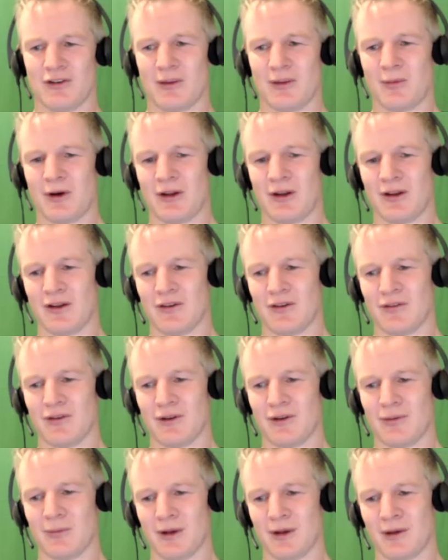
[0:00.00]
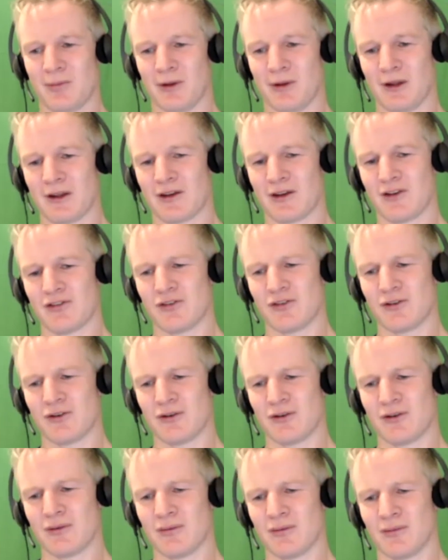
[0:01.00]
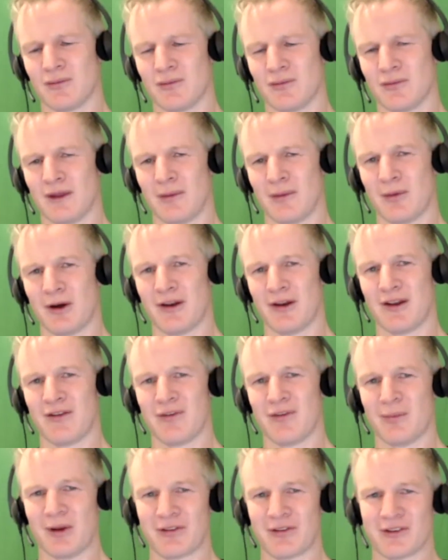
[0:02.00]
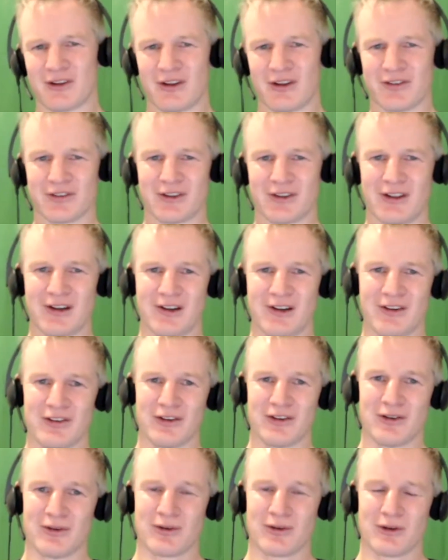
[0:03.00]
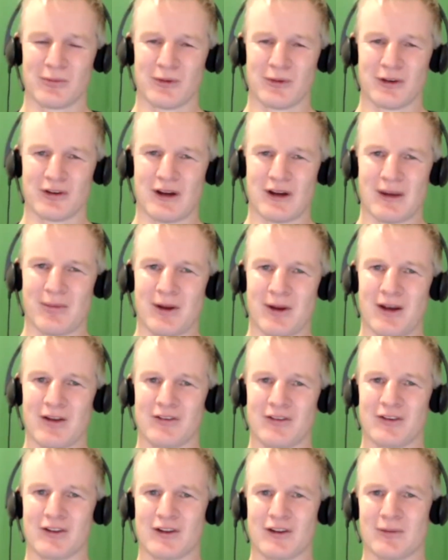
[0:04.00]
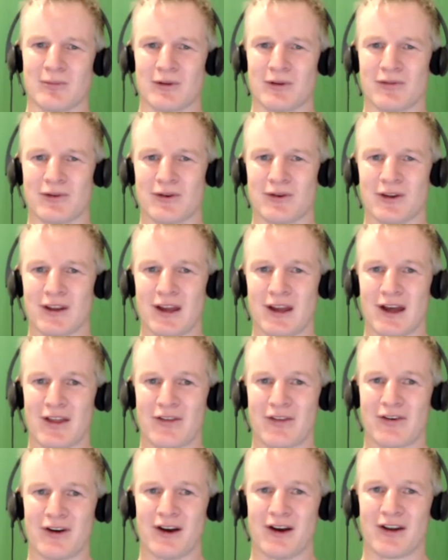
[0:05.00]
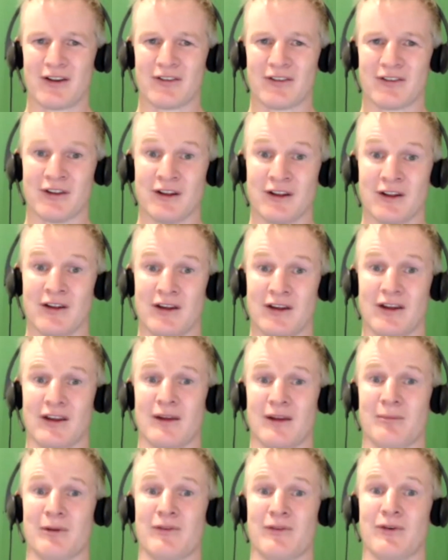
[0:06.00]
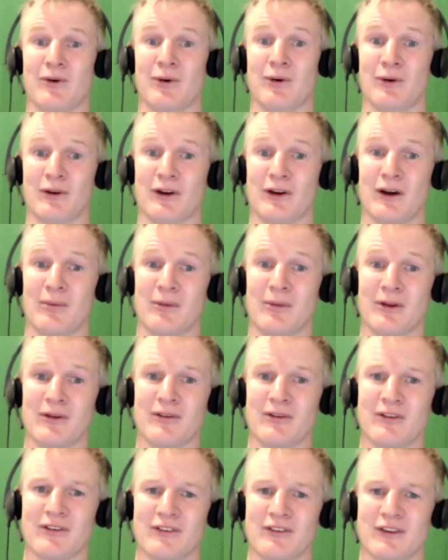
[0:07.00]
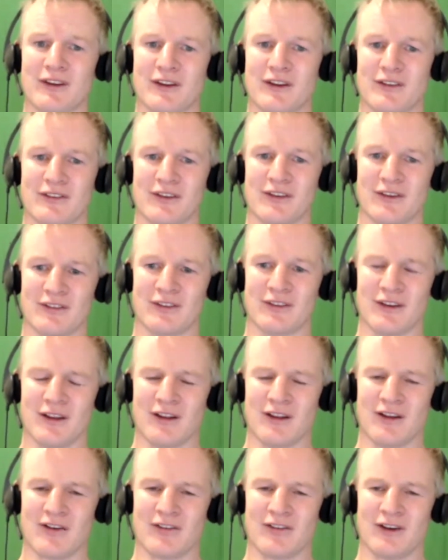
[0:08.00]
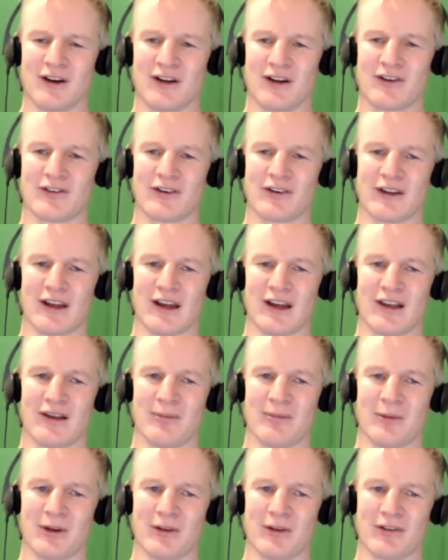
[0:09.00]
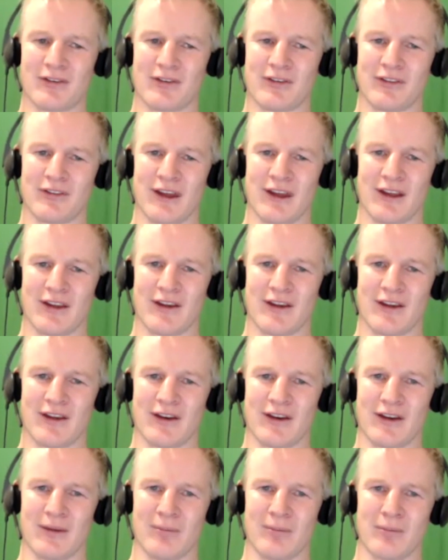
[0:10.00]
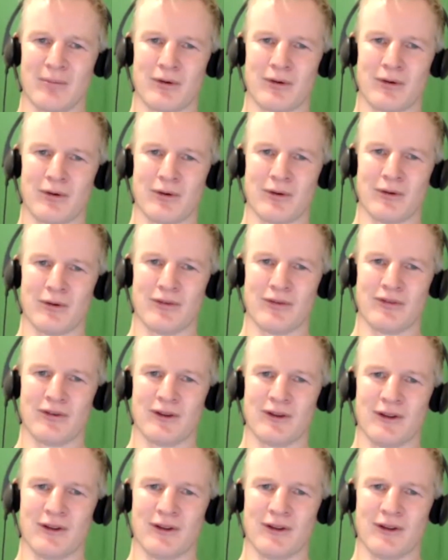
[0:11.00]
they might have a metabolic issue, they might have a musculoskeletal issue. It can be diabetes. It can be for knee arthritis. It can be for autoimmune disease. There's dietary elements that can improve